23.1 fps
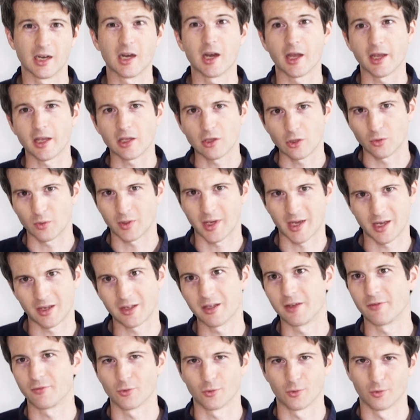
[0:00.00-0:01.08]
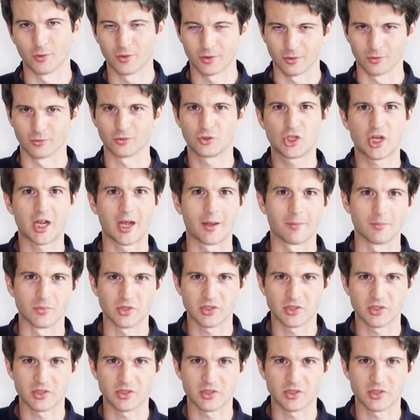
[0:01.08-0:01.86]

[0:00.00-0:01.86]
like you get if your jam